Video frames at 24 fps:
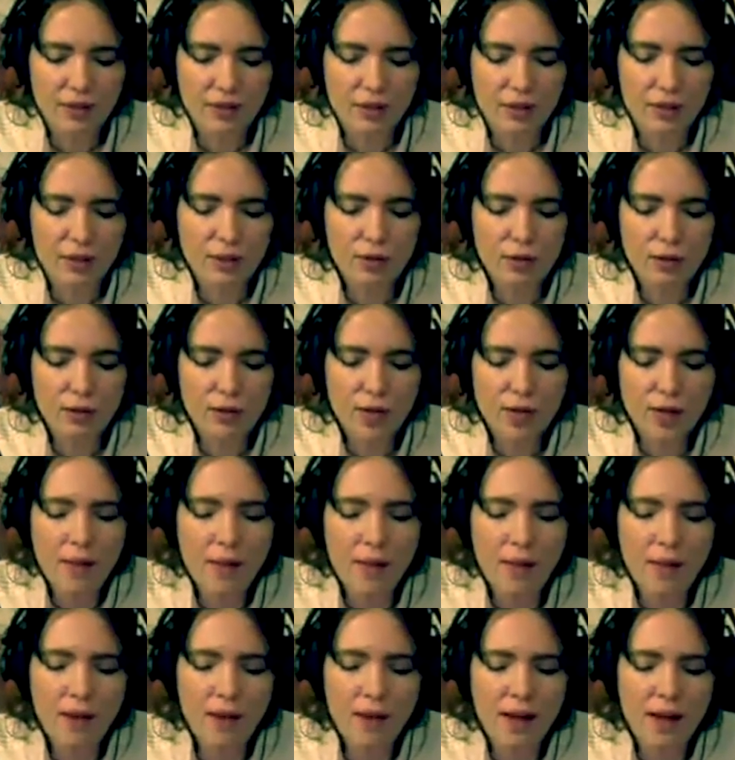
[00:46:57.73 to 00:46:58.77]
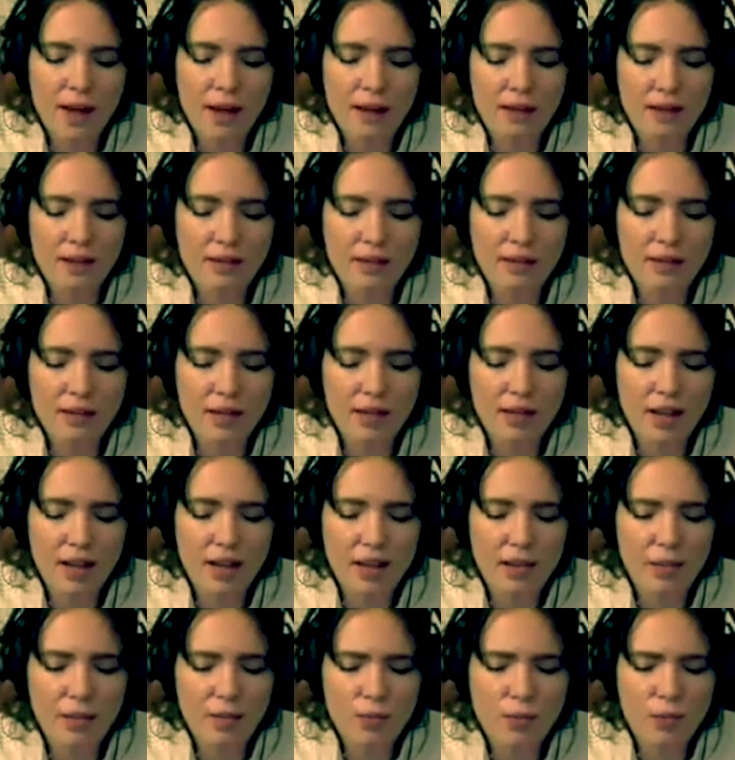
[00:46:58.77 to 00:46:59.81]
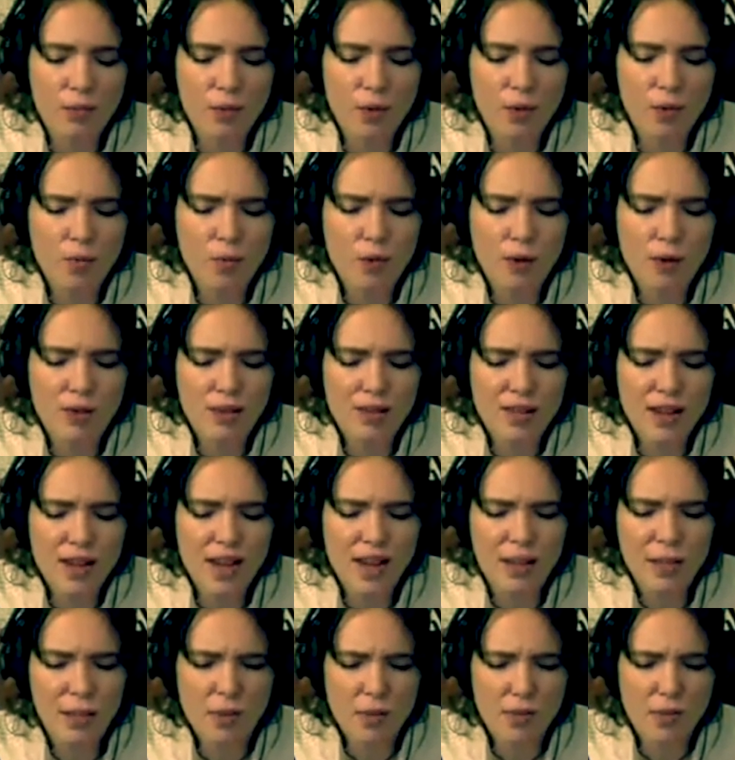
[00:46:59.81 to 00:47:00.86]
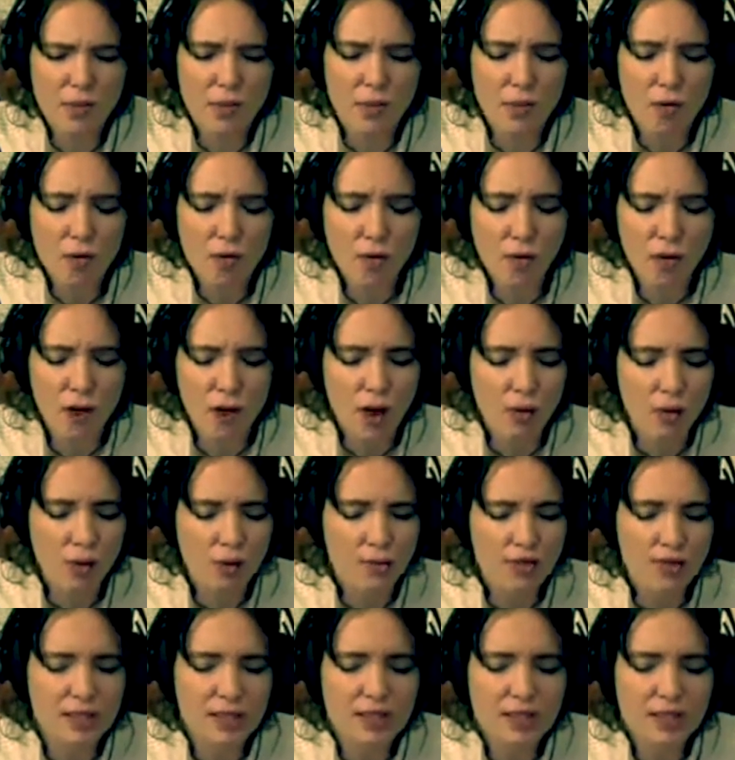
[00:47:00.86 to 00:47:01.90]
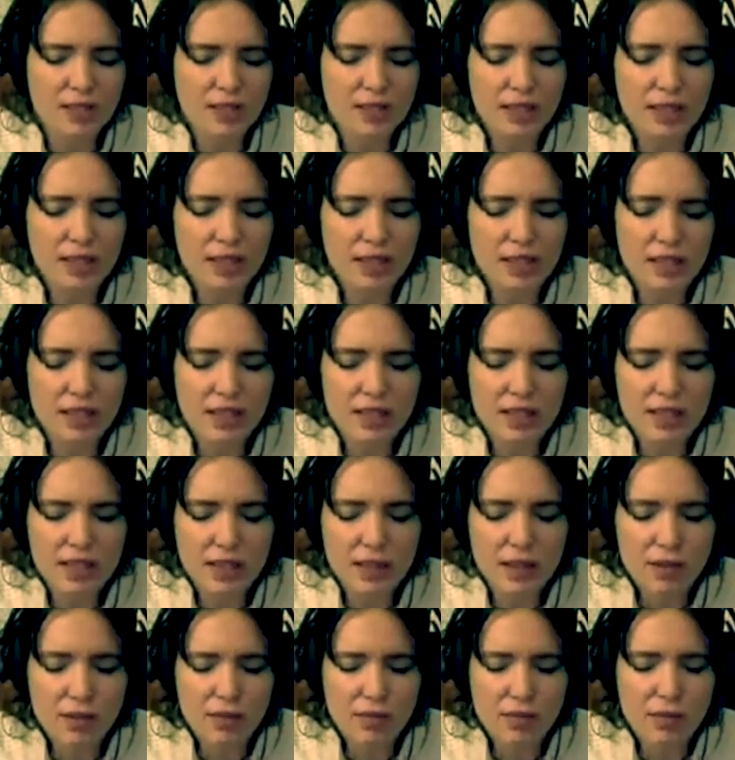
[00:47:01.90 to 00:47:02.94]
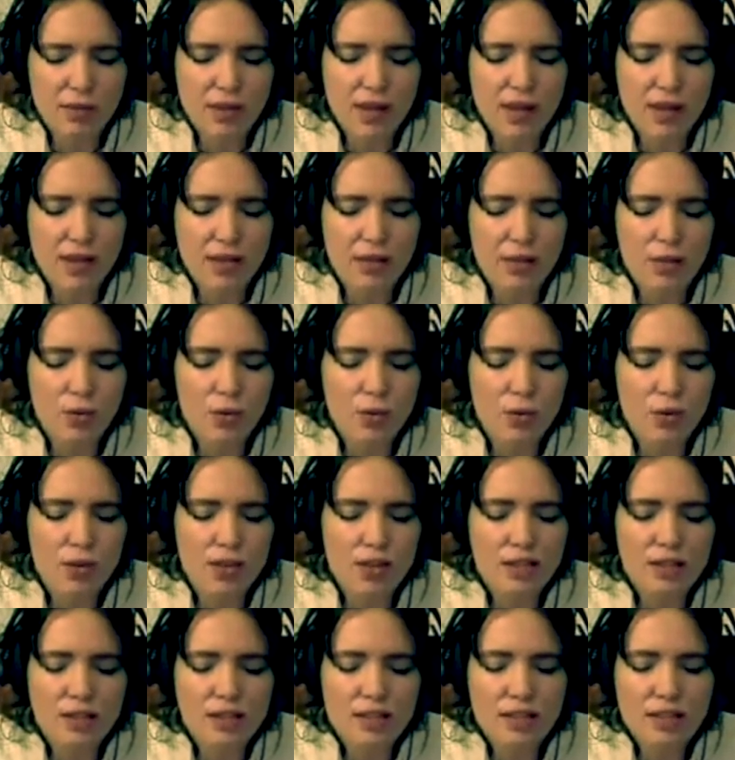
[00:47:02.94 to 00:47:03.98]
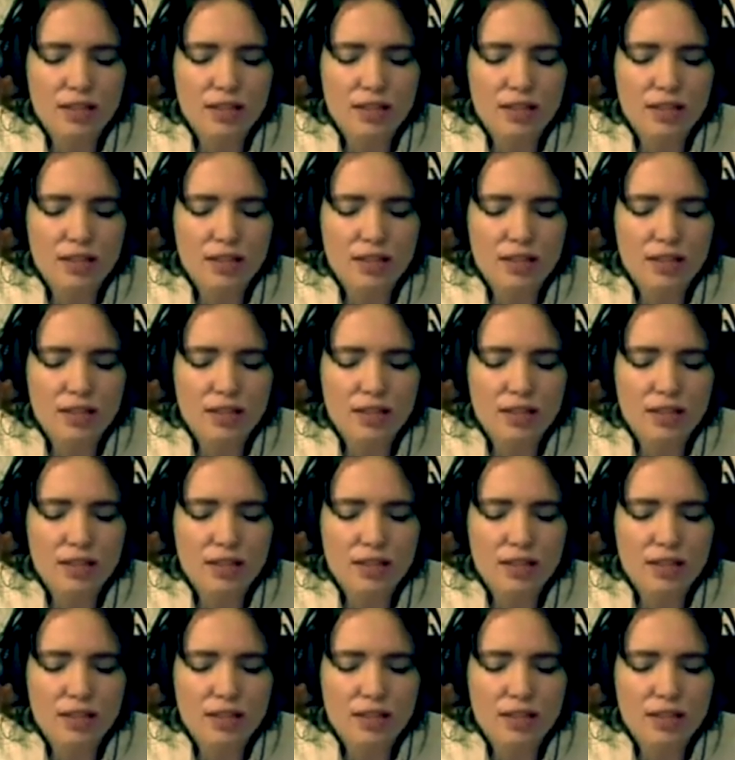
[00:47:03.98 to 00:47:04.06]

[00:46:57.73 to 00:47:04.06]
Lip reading: Who am I, and what was I before I was fed all these